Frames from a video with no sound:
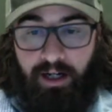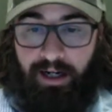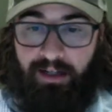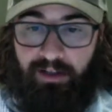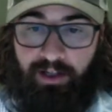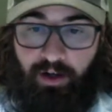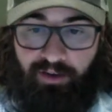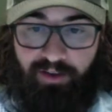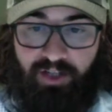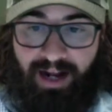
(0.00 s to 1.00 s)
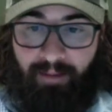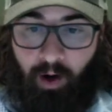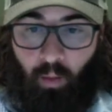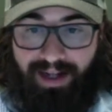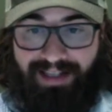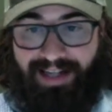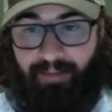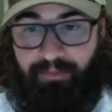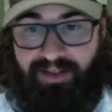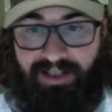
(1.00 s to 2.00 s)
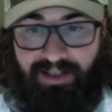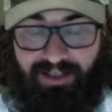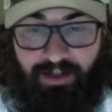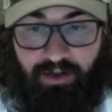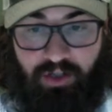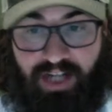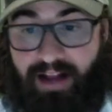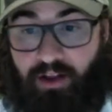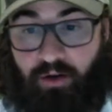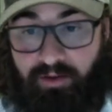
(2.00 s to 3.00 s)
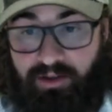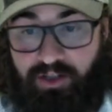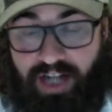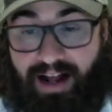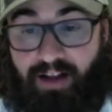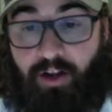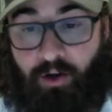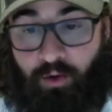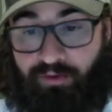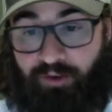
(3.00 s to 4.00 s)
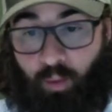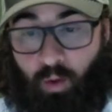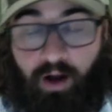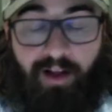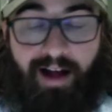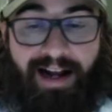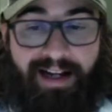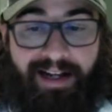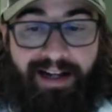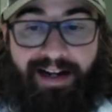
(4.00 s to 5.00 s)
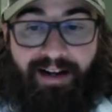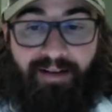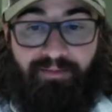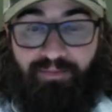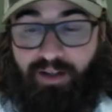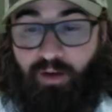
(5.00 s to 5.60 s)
Uh, looking over the chat bar, what depth is considered shallow? Shallow for walleye. Um,